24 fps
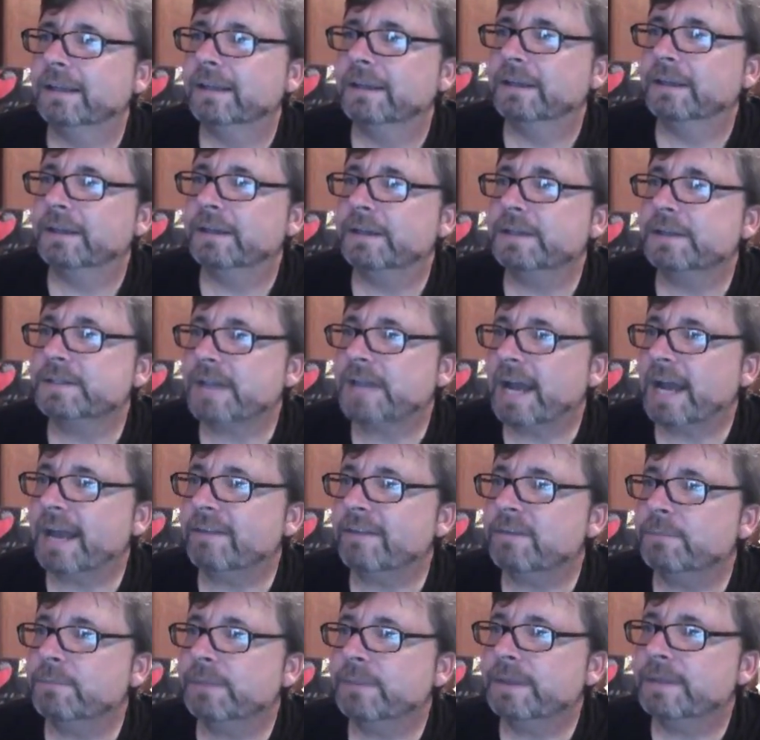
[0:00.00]
It is. I
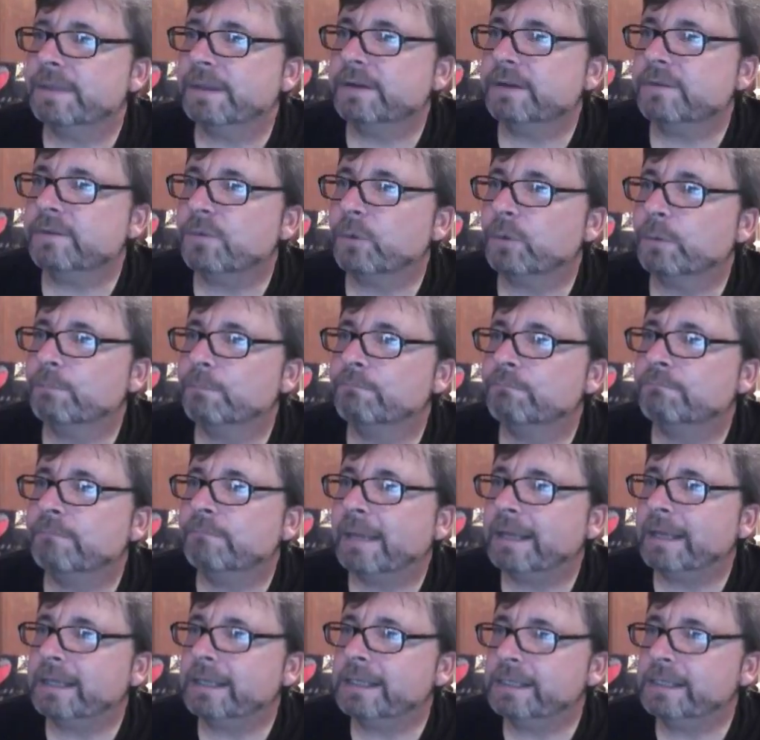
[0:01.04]
haven't been there for
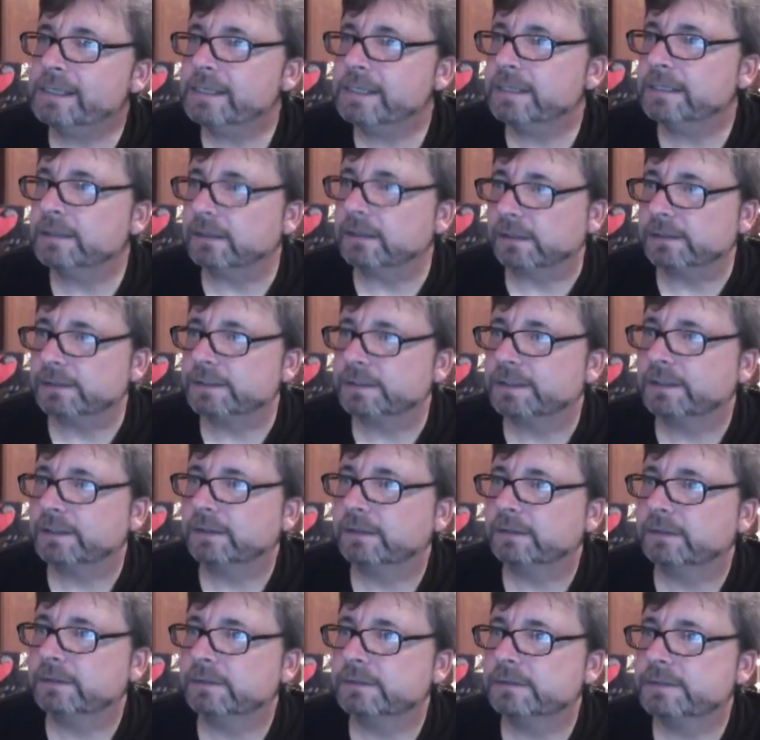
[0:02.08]
many years.
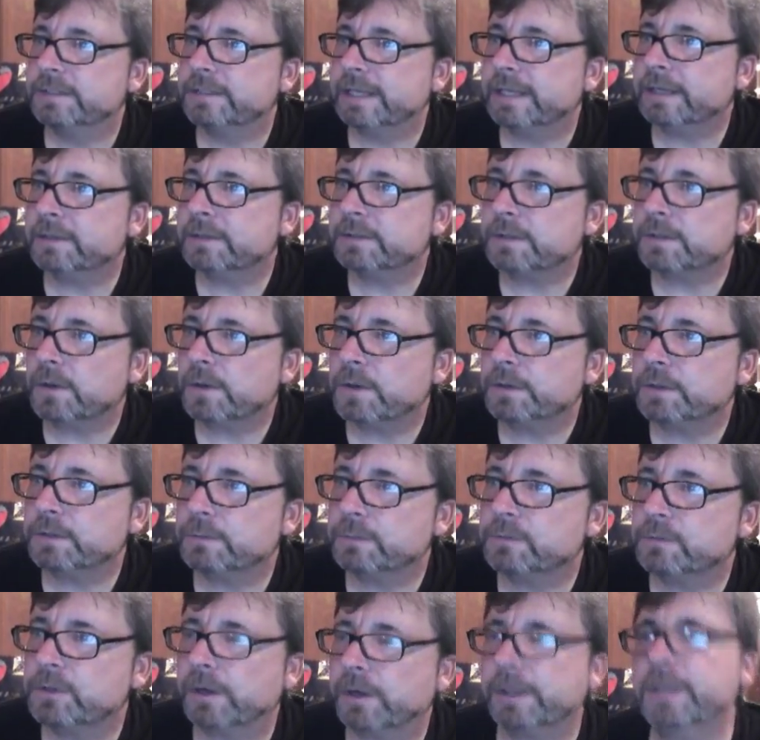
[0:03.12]
Sounds
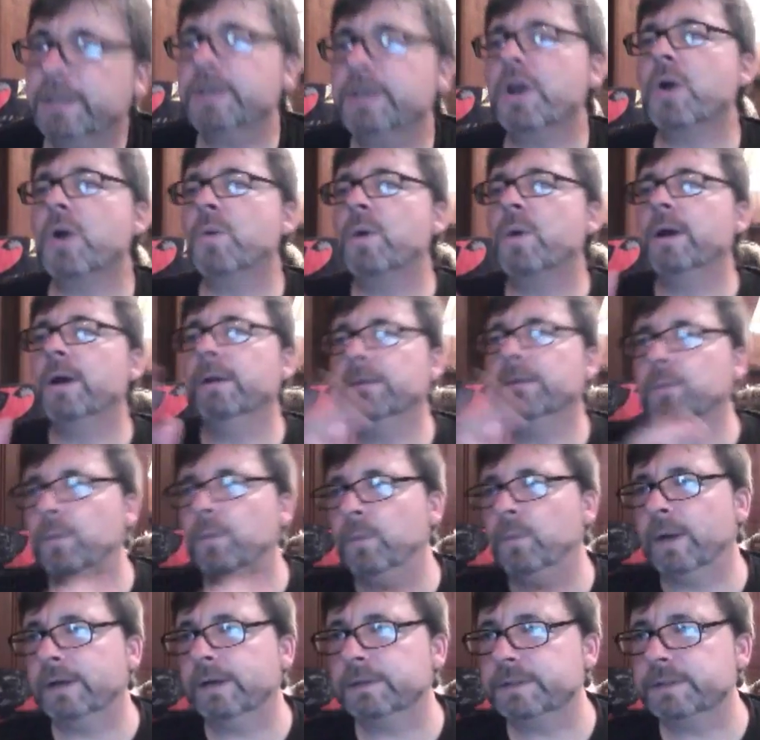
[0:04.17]
awesome. You know what?
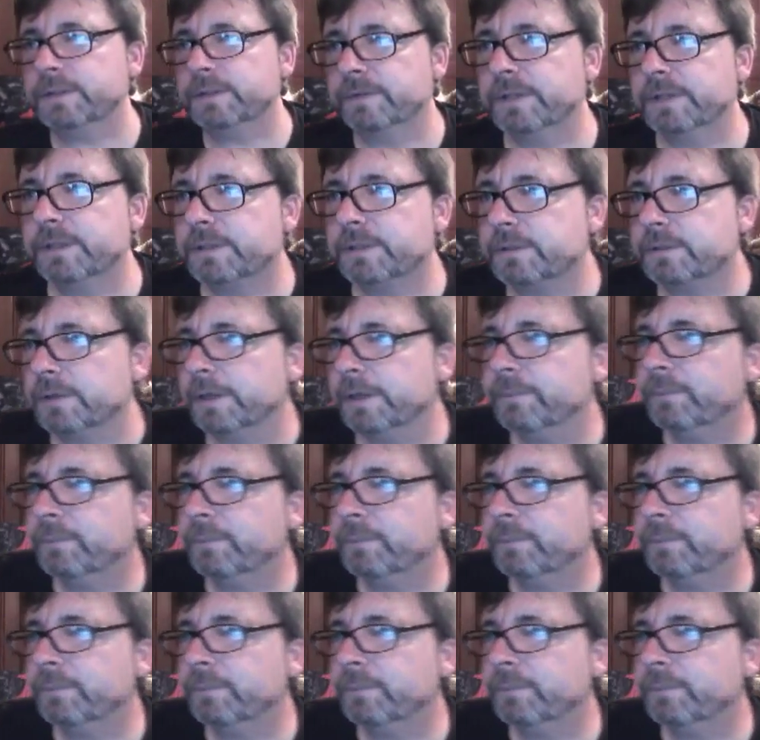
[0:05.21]
Wells of history.